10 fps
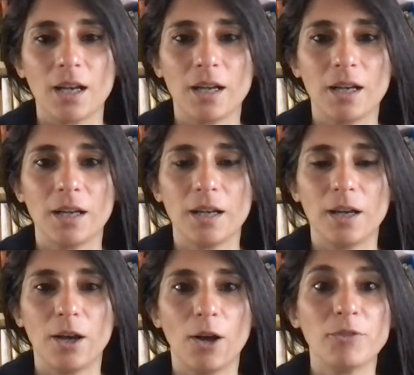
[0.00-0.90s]

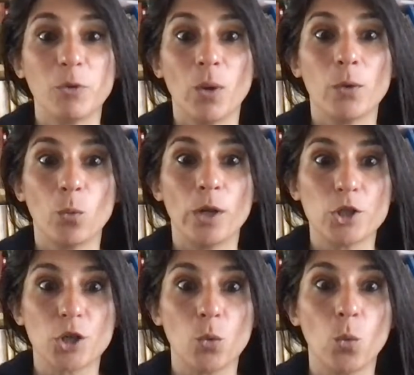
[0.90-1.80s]
of the way in
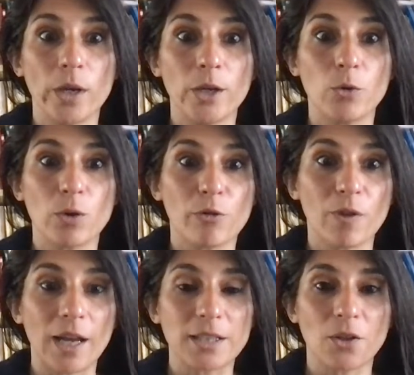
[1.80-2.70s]
which we
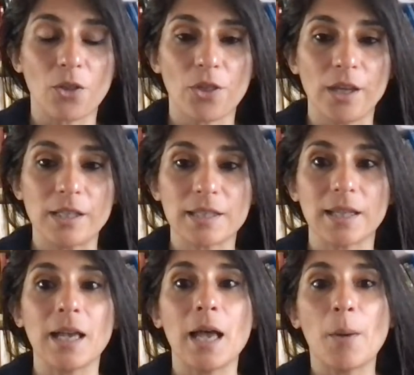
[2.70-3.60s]
reflect on things.
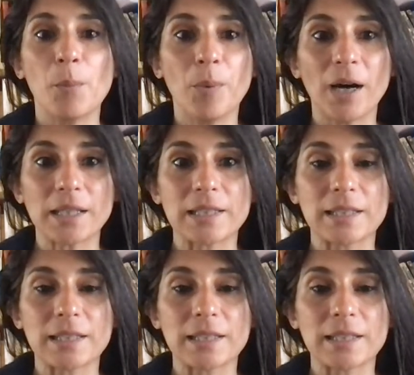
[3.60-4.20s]
But